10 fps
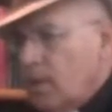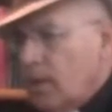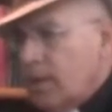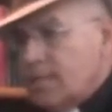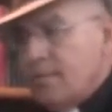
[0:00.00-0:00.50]

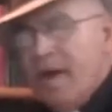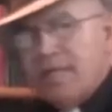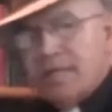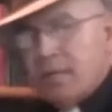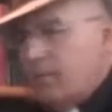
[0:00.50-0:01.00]
is
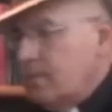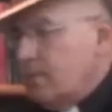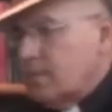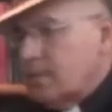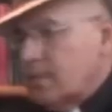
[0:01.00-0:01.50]
amazing.
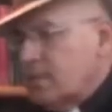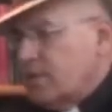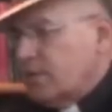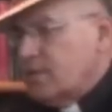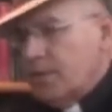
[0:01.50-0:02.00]
It's
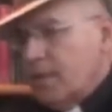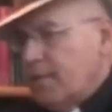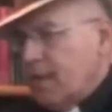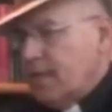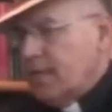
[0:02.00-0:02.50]
totally
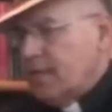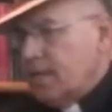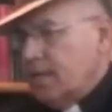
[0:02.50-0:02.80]
amazing.